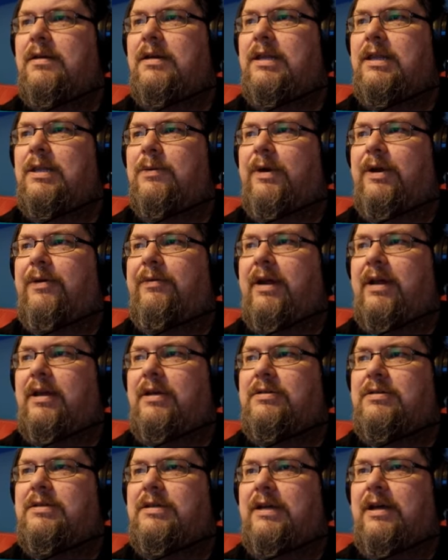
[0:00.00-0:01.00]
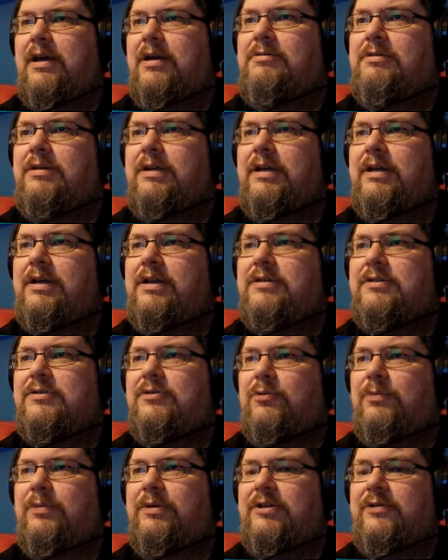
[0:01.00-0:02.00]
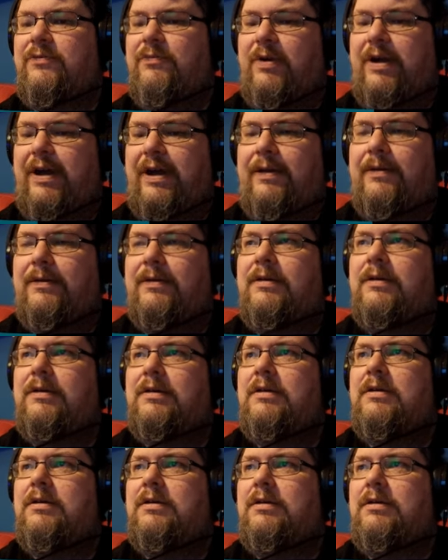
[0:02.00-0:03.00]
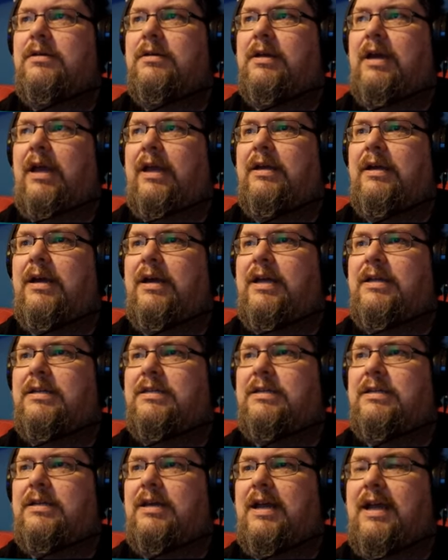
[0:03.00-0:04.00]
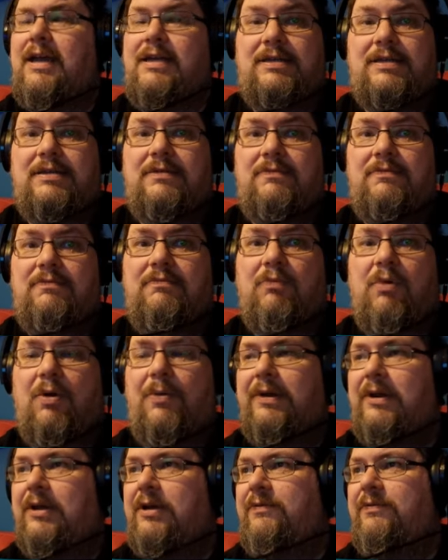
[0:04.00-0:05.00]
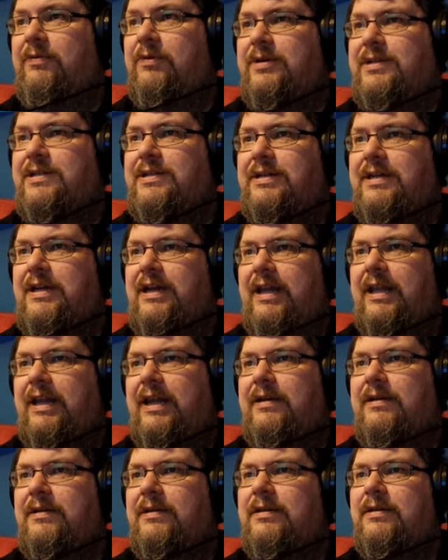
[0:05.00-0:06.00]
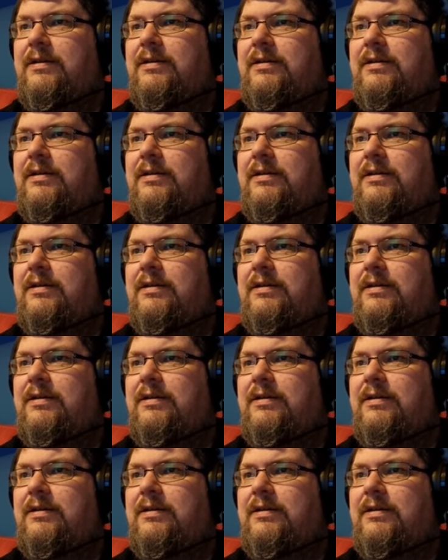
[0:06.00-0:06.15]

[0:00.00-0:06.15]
In the wine rack, you see only an assortment of wine. Okay, I guess I guess what we're looking for isn't here then.